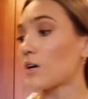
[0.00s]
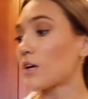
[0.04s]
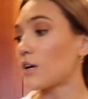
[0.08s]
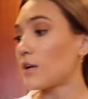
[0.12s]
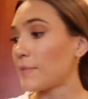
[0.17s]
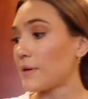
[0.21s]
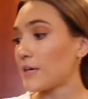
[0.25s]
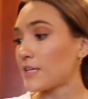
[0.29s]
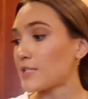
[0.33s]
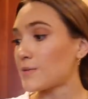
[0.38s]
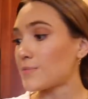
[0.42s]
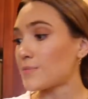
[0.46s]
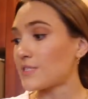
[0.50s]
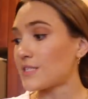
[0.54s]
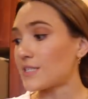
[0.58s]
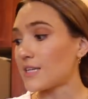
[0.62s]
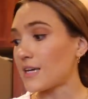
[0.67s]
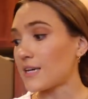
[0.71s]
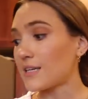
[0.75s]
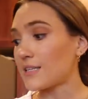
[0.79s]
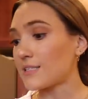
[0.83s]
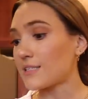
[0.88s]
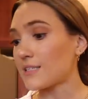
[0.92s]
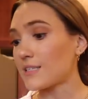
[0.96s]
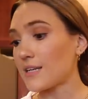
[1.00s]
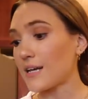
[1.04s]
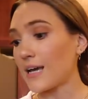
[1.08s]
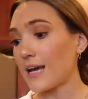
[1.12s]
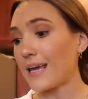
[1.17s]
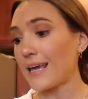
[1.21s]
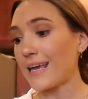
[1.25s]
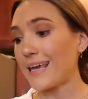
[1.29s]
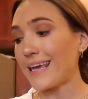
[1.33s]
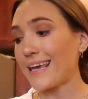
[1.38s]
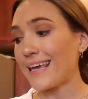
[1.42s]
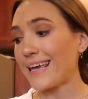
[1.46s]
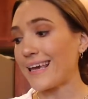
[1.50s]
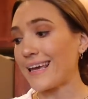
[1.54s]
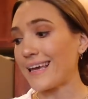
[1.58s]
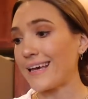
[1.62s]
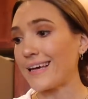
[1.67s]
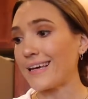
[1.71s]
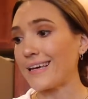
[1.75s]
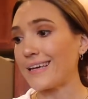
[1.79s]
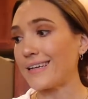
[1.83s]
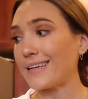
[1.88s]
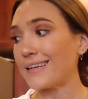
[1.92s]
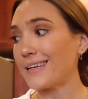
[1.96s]
We're gonna make some steaks tonight,
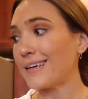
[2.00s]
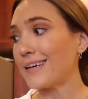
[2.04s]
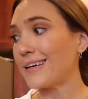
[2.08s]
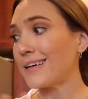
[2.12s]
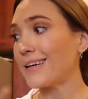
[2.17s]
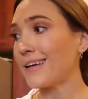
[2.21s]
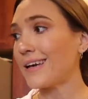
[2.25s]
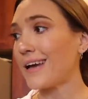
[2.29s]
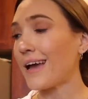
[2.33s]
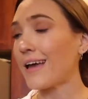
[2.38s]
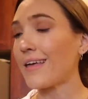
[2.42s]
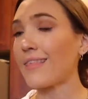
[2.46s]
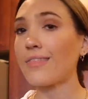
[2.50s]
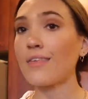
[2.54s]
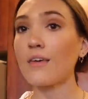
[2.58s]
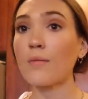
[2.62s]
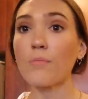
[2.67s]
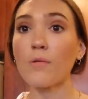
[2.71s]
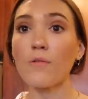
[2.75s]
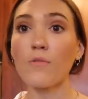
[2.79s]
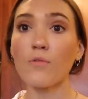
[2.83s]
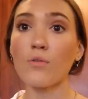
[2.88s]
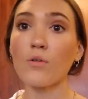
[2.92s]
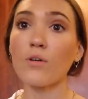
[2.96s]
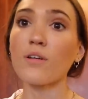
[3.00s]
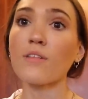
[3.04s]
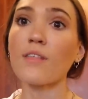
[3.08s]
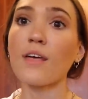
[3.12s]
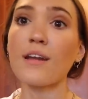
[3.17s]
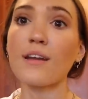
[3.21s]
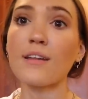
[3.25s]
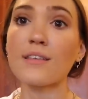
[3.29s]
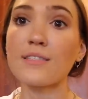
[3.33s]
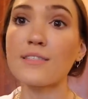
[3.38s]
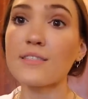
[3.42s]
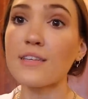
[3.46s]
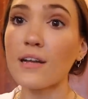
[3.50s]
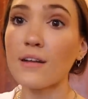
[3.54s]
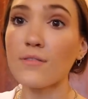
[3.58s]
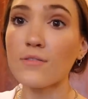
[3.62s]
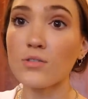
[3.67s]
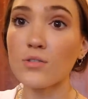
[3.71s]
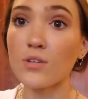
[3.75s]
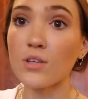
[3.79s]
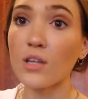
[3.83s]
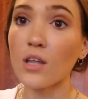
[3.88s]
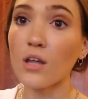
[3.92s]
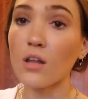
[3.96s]
and I think before then, instead
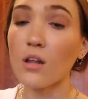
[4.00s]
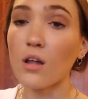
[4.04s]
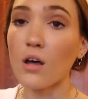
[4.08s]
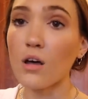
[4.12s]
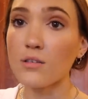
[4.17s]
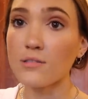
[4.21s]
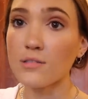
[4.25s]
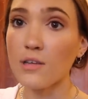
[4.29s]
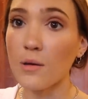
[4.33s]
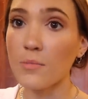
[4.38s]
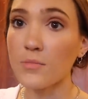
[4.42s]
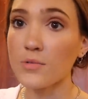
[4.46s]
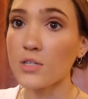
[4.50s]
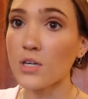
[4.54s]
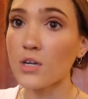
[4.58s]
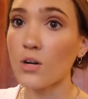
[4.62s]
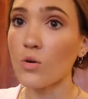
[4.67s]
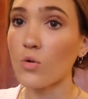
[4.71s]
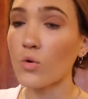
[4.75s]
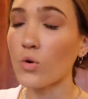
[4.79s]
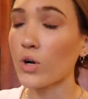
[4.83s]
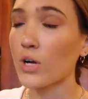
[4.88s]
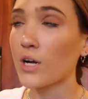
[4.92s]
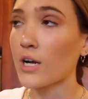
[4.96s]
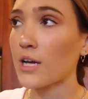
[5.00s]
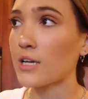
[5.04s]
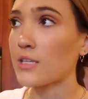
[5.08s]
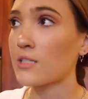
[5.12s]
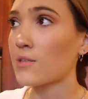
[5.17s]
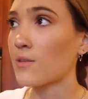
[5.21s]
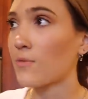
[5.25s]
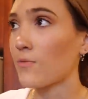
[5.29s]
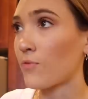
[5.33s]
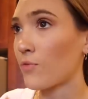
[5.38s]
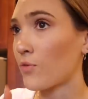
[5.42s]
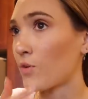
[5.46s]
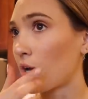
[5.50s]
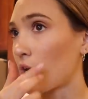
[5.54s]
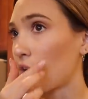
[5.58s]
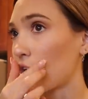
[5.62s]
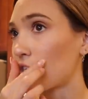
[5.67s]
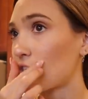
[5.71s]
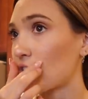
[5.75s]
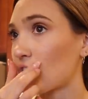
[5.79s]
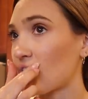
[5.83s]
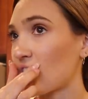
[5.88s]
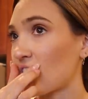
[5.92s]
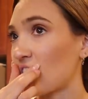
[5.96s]
of doing the closet, I'm just gonna organize the
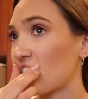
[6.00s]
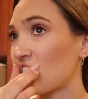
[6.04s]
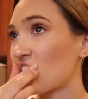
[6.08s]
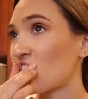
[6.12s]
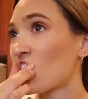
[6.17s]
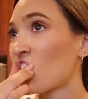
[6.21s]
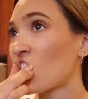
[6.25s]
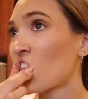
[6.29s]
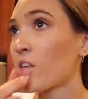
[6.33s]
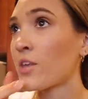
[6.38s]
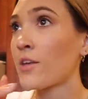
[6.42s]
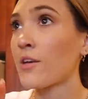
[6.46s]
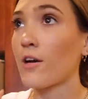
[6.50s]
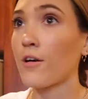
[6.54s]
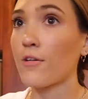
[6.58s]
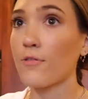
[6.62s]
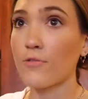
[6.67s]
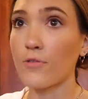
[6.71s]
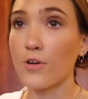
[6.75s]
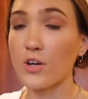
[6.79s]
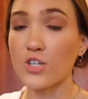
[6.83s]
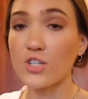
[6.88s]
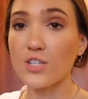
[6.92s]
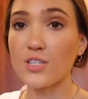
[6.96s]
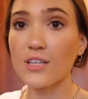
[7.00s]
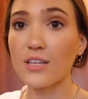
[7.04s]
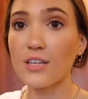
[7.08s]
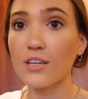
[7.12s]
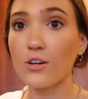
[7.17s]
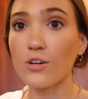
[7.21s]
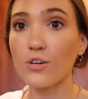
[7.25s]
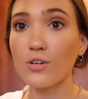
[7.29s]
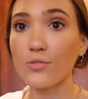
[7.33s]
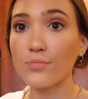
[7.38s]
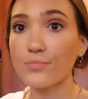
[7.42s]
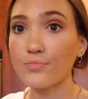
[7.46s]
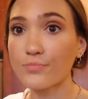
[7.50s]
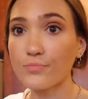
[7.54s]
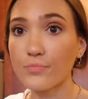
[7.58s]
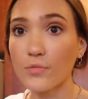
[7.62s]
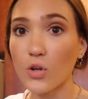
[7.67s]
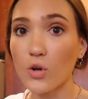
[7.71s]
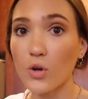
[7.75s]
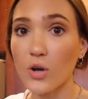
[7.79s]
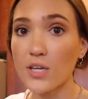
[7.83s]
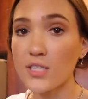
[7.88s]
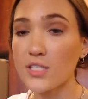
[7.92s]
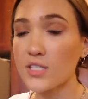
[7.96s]
fridge because our fridge is a little
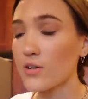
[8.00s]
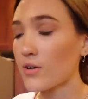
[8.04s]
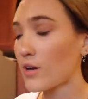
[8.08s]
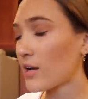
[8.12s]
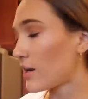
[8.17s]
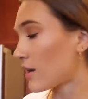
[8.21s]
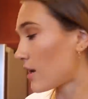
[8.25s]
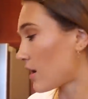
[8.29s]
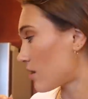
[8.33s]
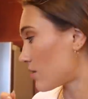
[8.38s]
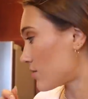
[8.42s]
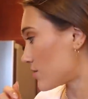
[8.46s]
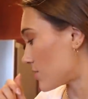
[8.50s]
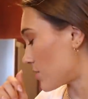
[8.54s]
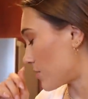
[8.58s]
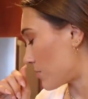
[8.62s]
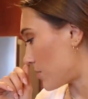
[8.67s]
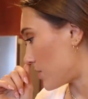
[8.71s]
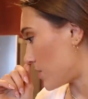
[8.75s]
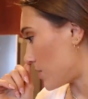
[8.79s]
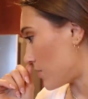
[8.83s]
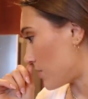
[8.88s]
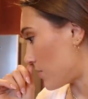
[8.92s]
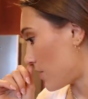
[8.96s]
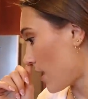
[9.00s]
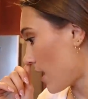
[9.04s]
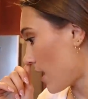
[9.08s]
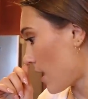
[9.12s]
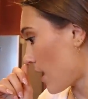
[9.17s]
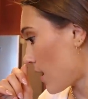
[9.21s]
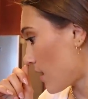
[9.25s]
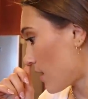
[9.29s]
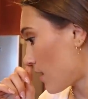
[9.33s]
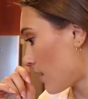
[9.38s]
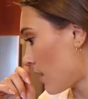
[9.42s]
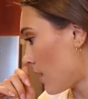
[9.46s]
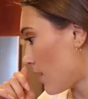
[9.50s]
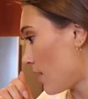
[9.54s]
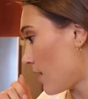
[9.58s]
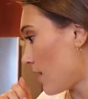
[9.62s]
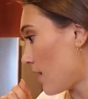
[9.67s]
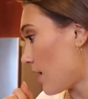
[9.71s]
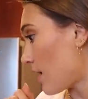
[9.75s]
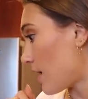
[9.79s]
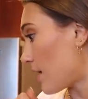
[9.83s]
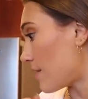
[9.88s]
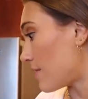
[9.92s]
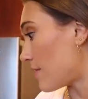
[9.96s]
crazy right now, so I'm gonna do that
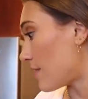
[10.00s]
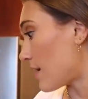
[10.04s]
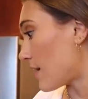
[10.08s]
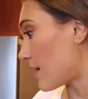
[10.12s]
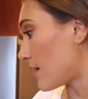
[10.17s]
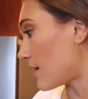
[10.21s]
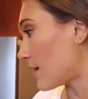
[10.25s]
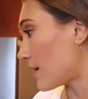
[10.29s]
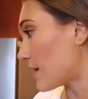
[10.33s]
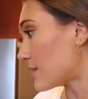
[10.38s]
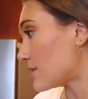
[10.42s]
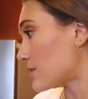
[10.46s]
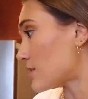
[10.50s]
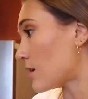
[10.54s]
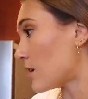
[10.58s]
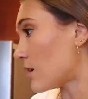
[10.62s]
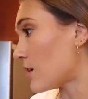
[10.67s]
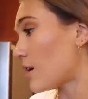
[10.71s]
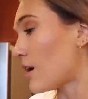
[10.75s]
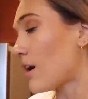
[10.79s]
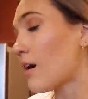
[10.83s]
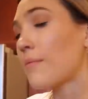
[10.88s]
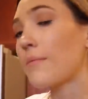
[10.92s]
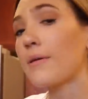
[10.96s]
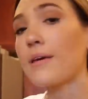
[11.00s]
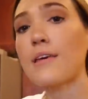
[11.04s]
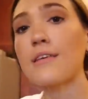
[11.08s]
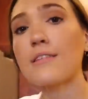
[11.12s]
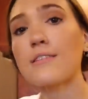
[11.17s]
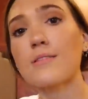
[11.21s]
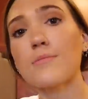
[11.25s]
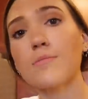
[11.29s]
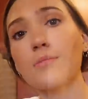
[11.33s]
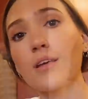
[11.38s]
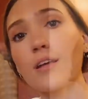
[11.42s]
and then get started on making some